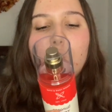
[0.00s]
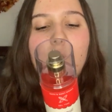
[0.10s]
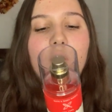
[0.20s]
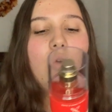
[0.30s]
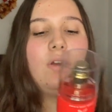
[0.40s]

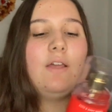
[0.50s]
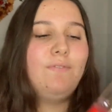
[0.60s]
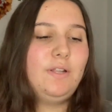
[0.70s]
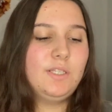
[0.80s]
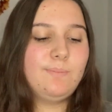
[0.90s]
shredded coconut,
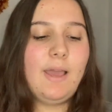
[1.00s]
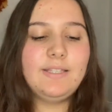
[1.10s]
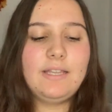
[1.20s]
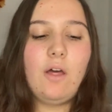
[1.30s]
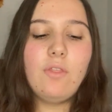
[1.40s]
vanilla
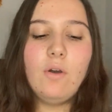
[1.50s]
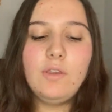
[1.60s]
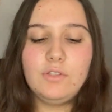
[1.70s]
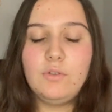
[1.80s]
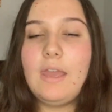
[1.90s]
spice, and although
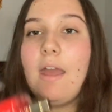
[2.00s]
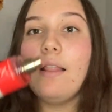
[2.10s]
you do get a